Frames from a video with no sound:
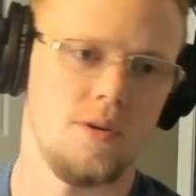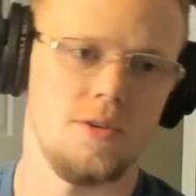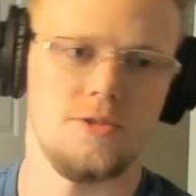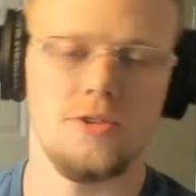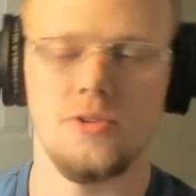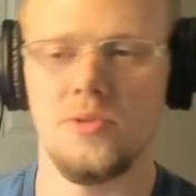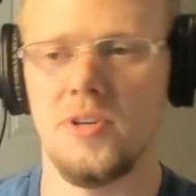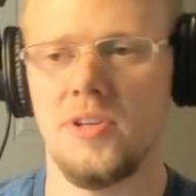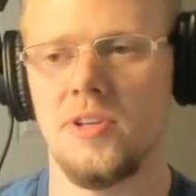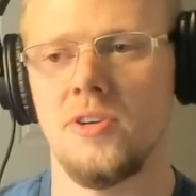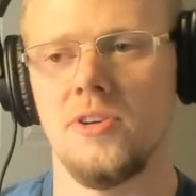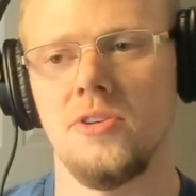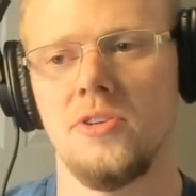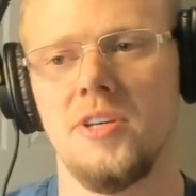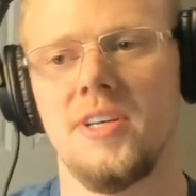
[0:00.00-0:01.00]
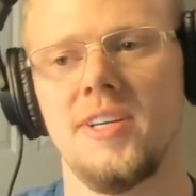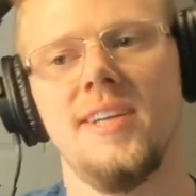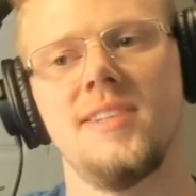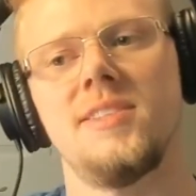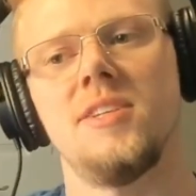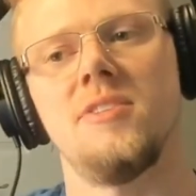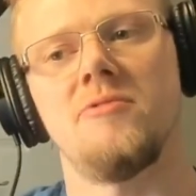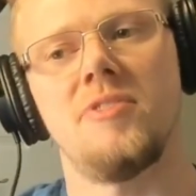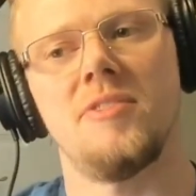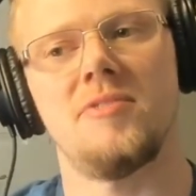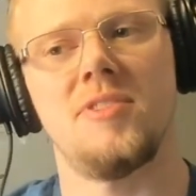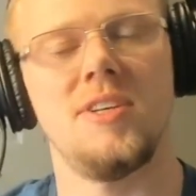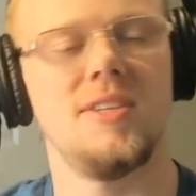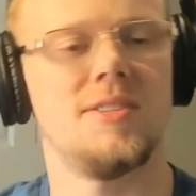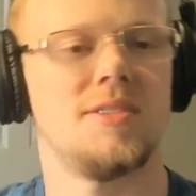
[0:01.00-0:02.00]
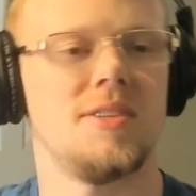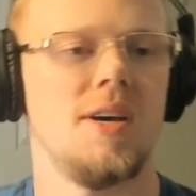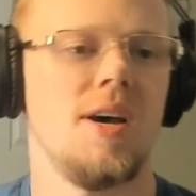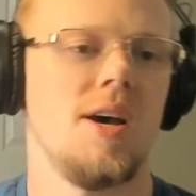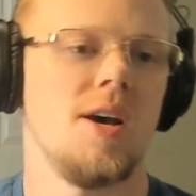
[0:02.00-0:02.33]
So in the early 1950s,